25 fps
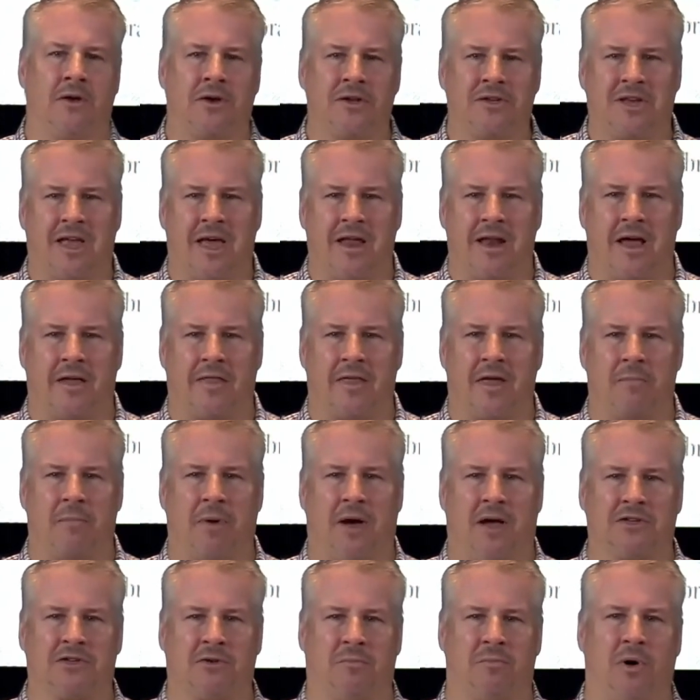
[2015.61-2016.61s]
Notice again how the
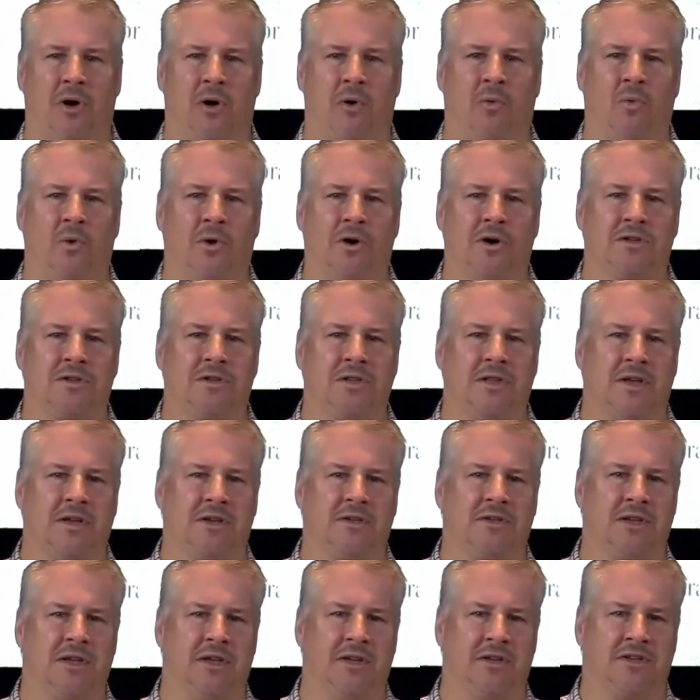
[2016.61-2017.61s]
Apostle Paul words
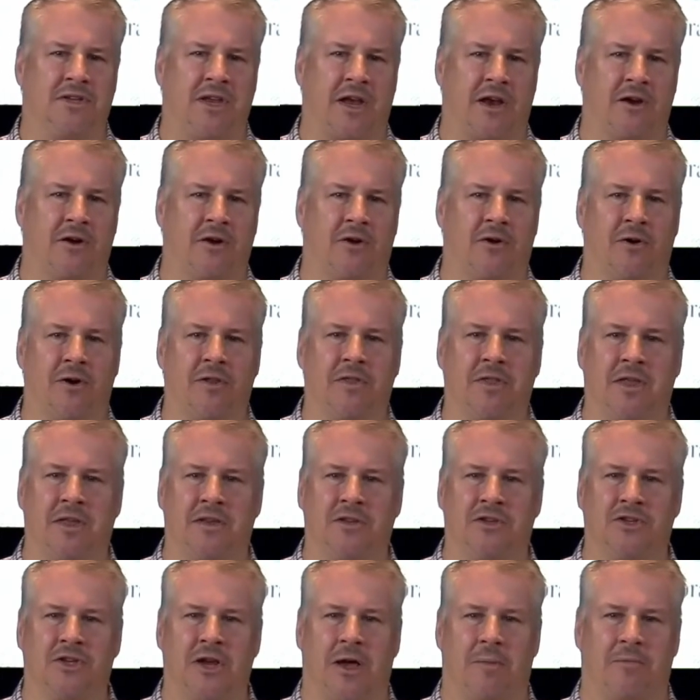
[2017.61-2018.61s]
this in 2
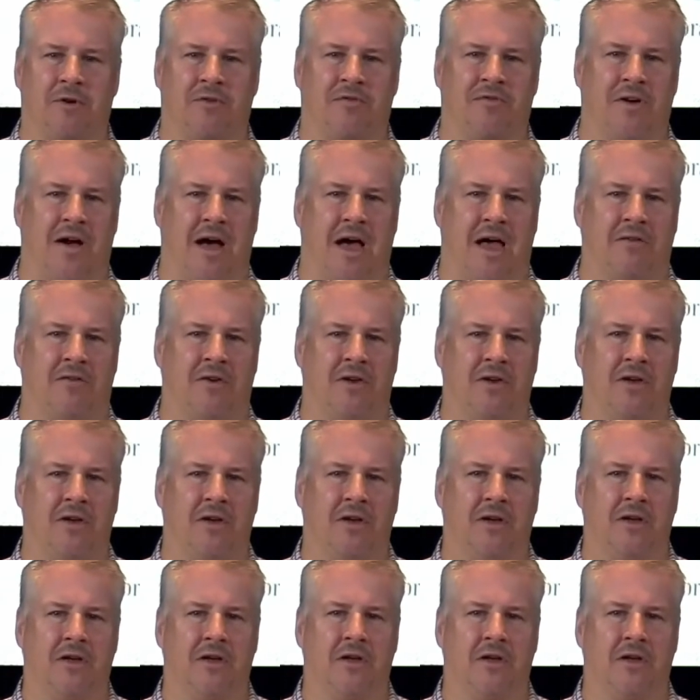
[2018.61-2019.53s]
Corinthians chapter 5.